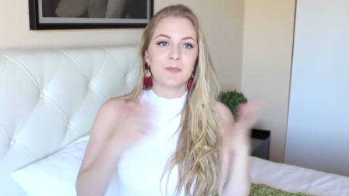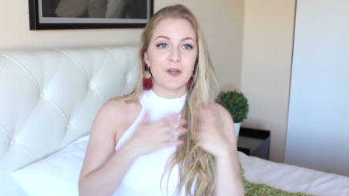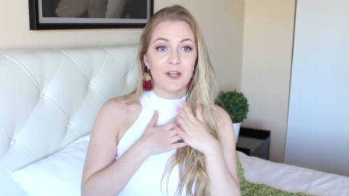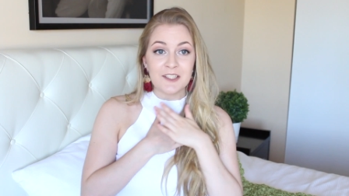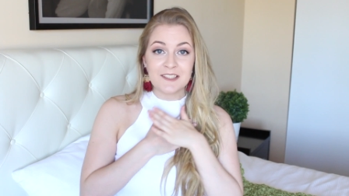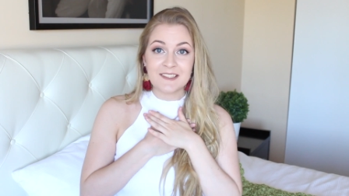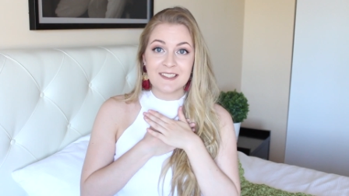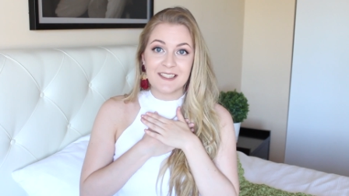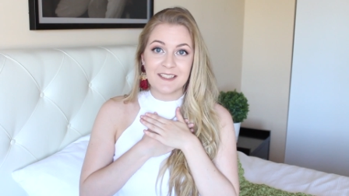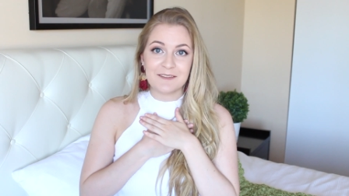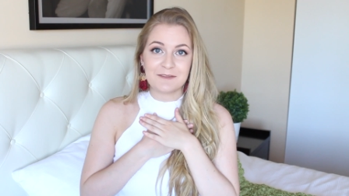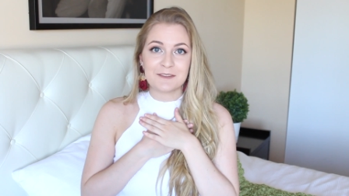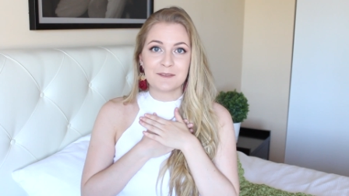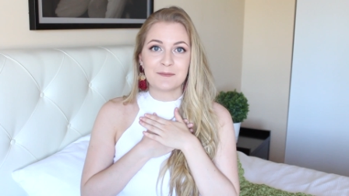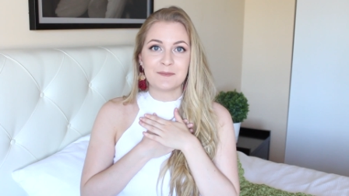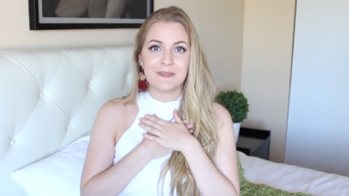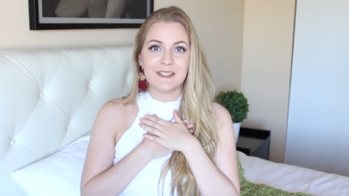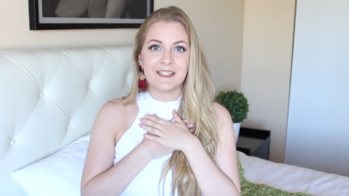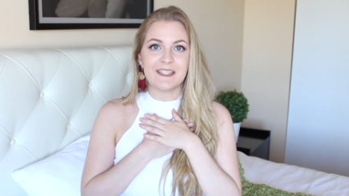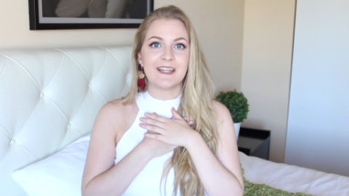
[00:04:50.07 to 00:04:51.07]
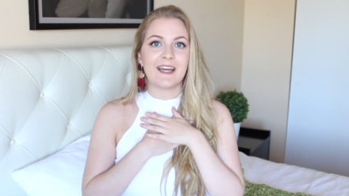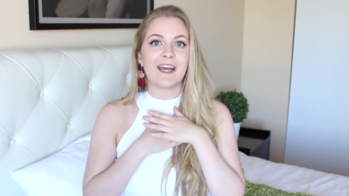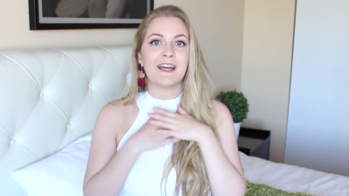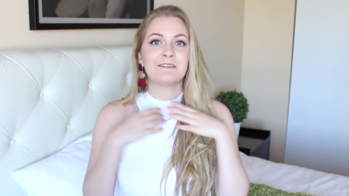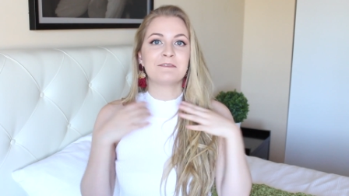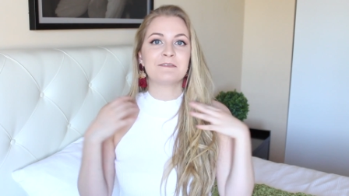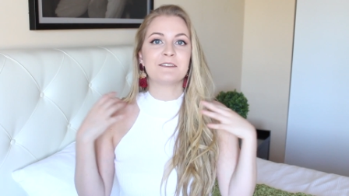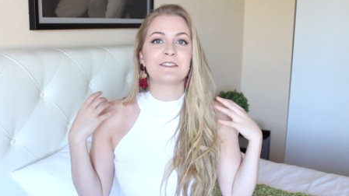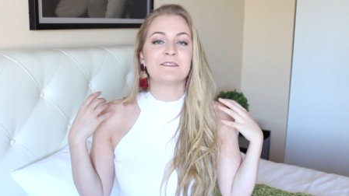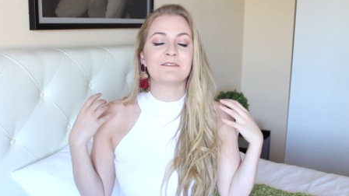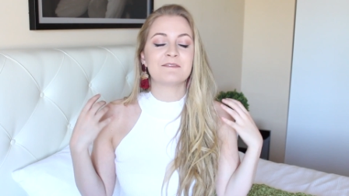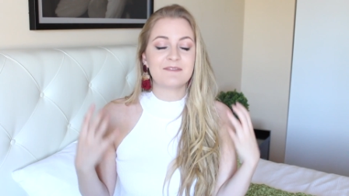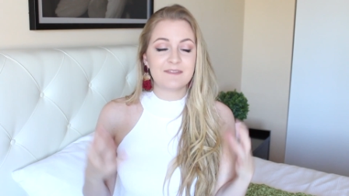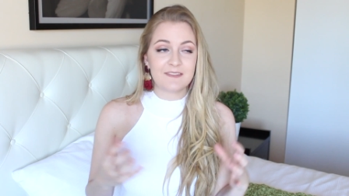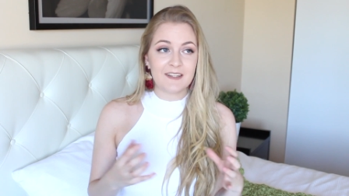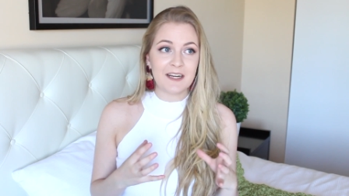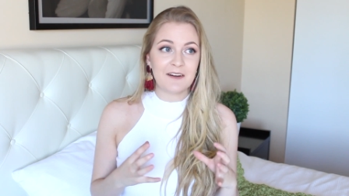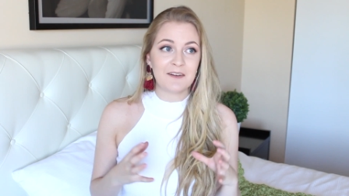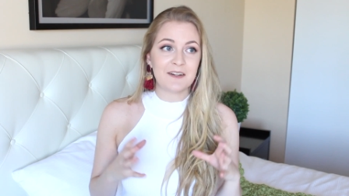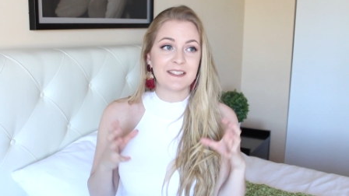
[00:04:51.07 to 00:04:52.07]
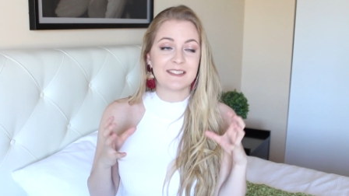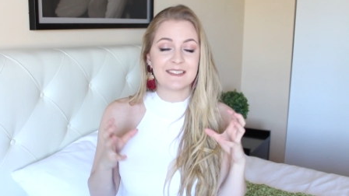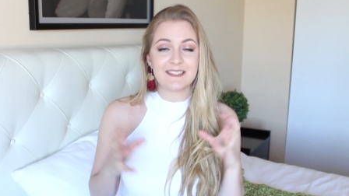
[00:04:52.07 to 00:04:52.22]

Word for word: Personally for me, I feel very